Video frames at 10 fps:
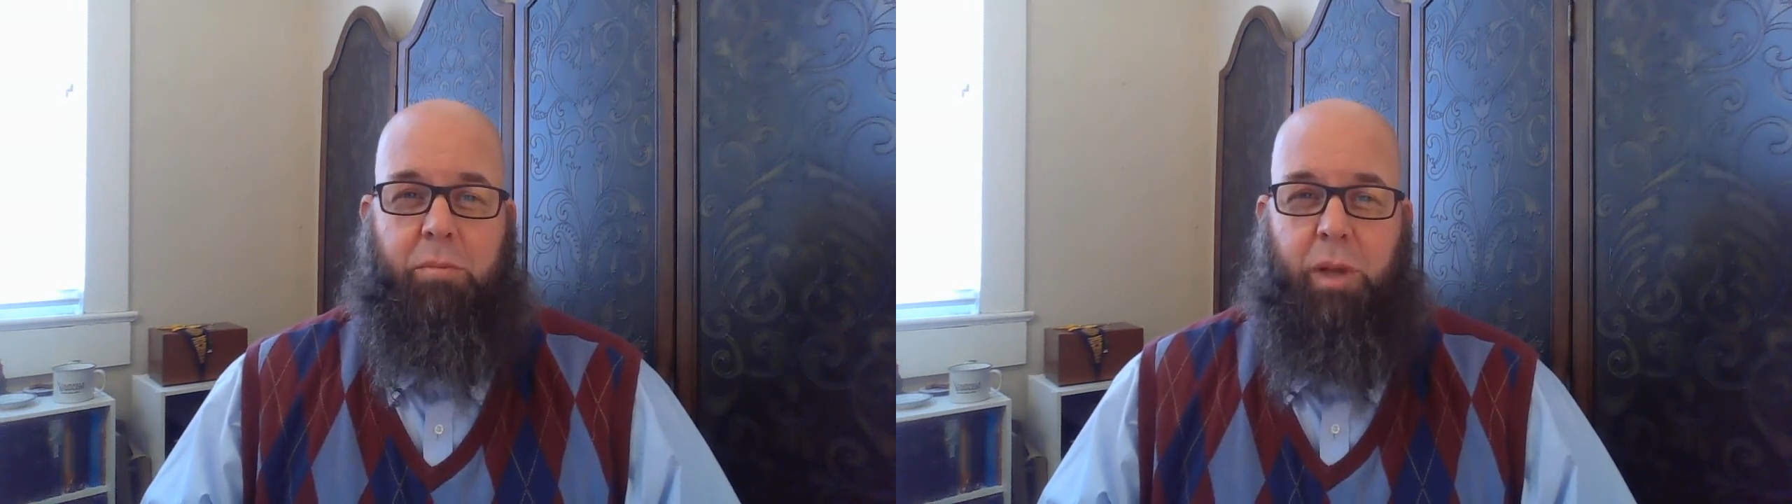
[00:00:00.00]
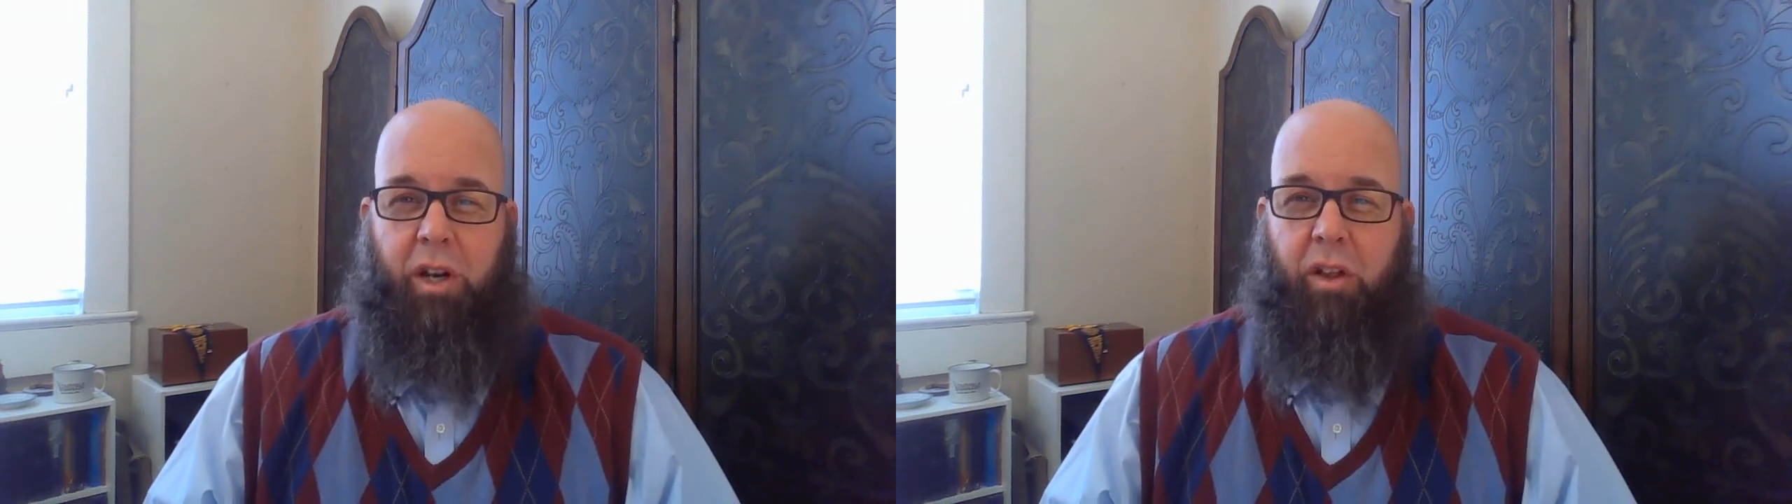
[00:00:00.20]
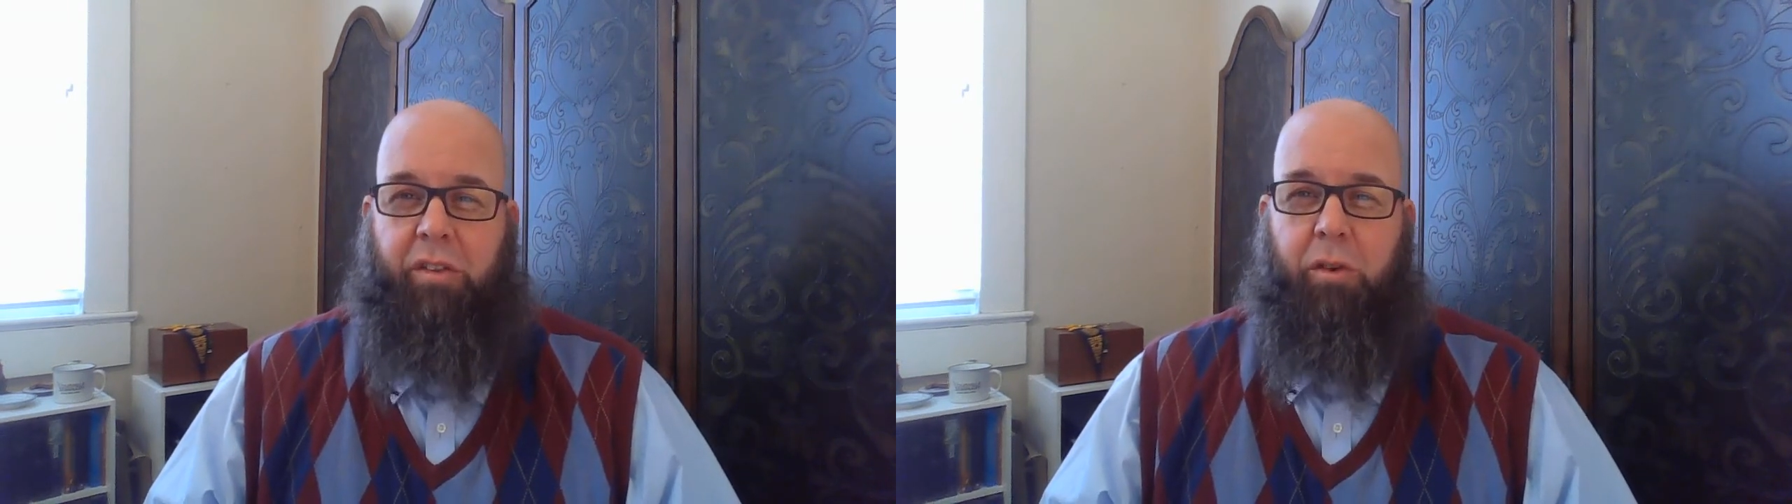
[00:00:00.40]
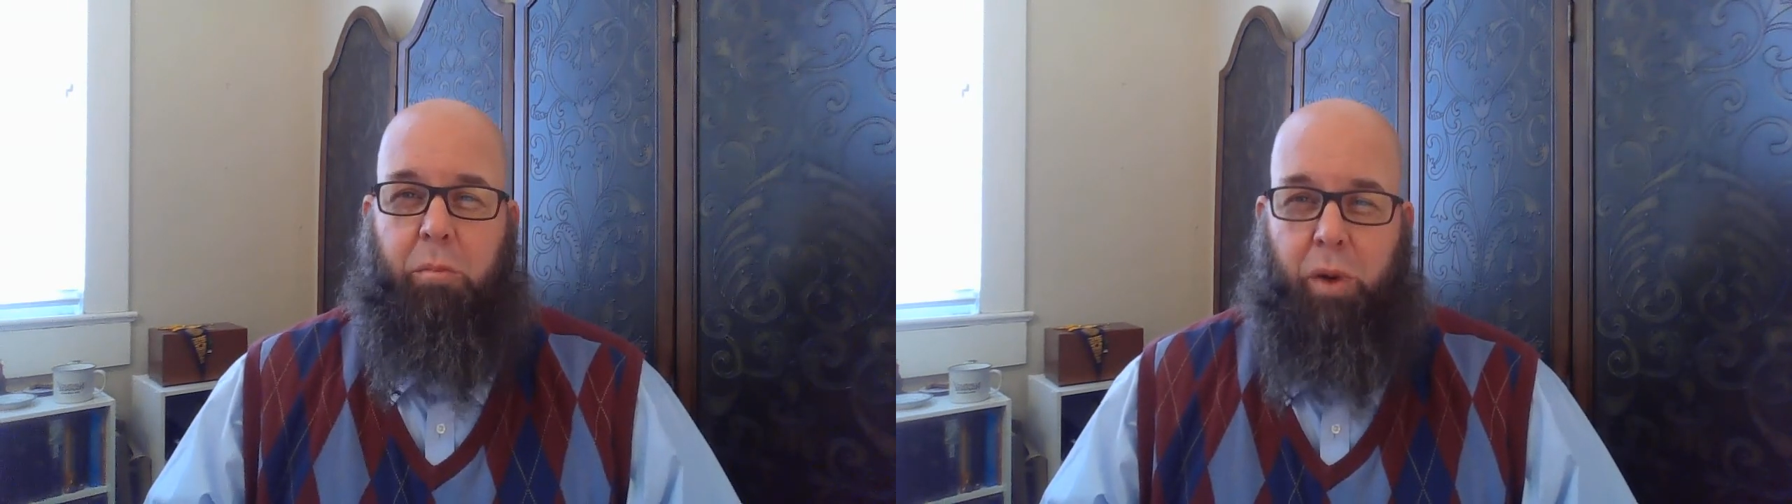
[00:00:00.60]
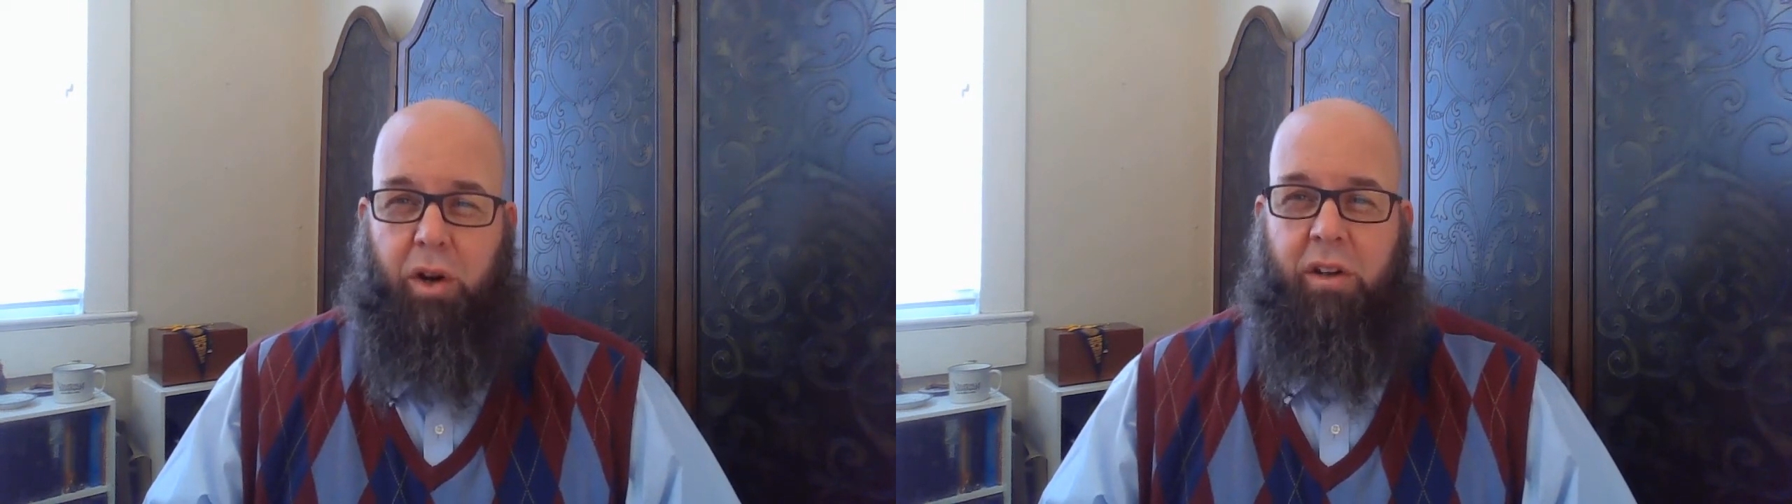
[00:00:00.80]
but it also
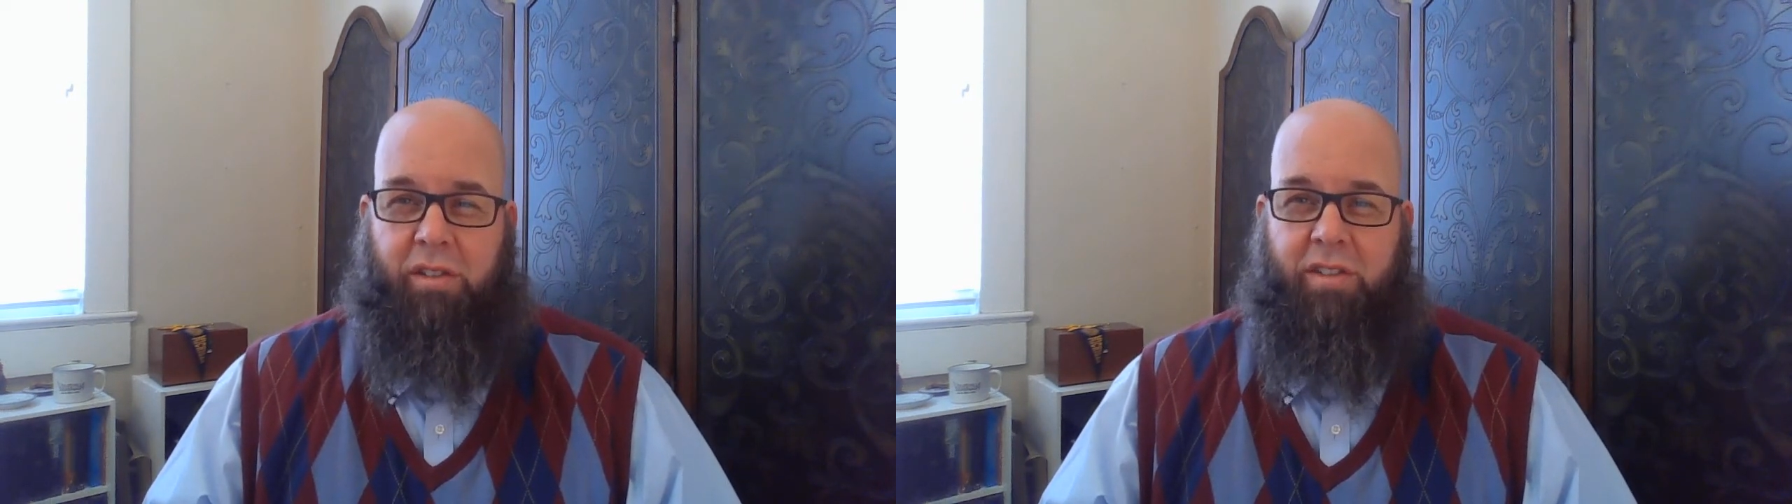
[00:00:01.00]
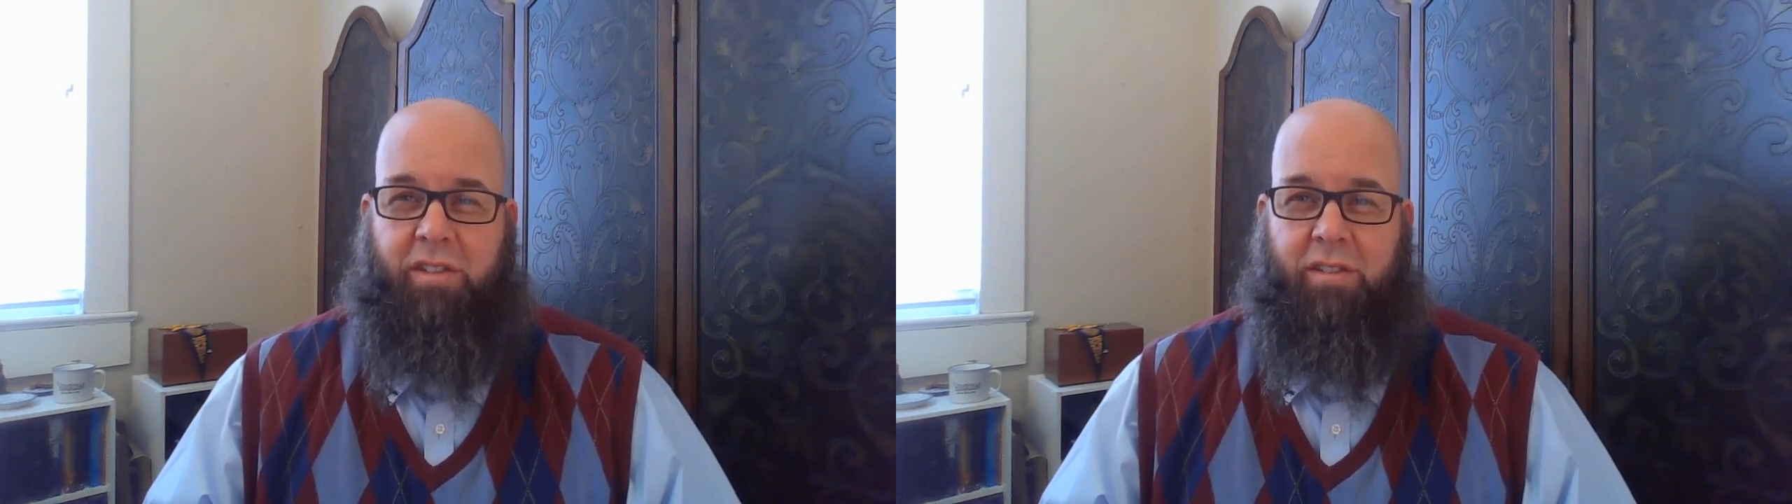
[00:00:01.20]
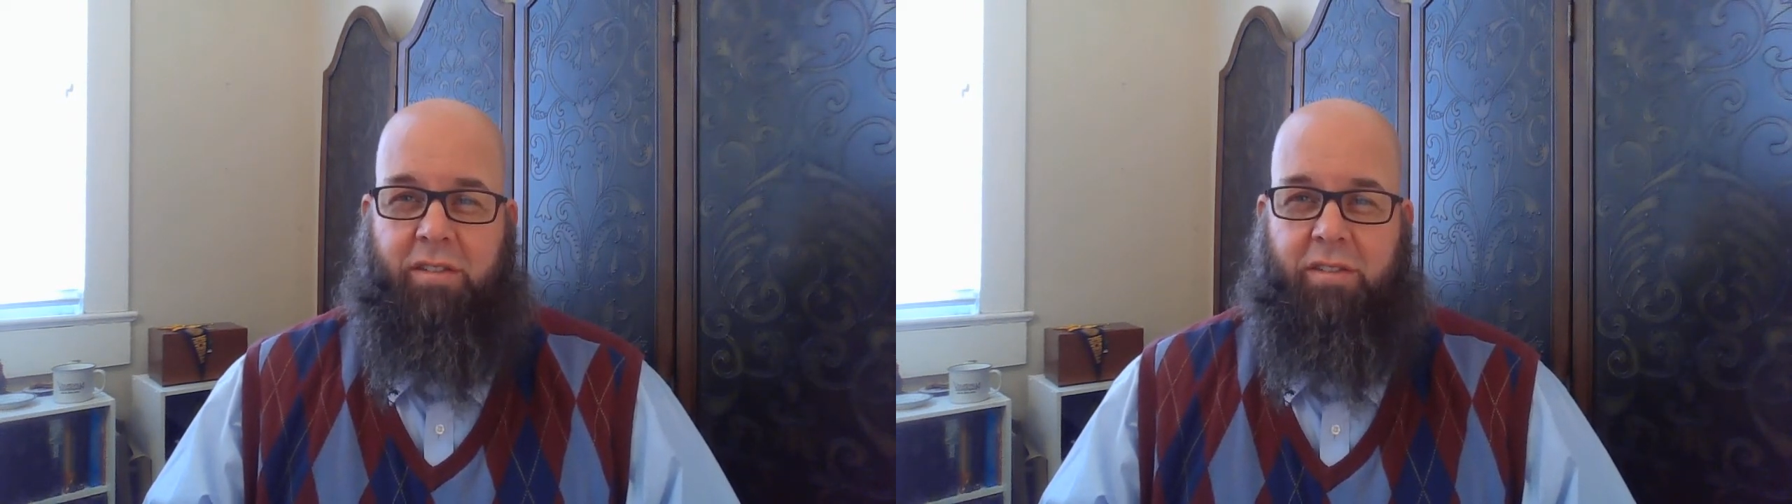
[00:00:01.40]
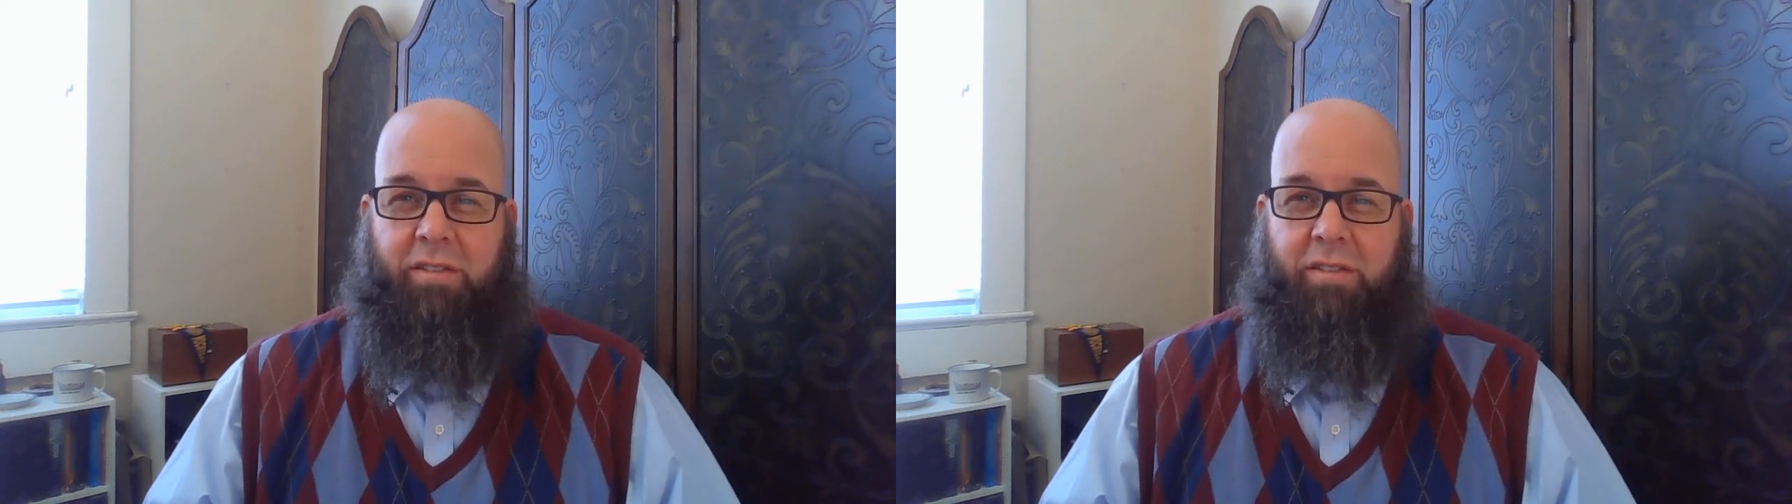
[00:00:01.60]
burns.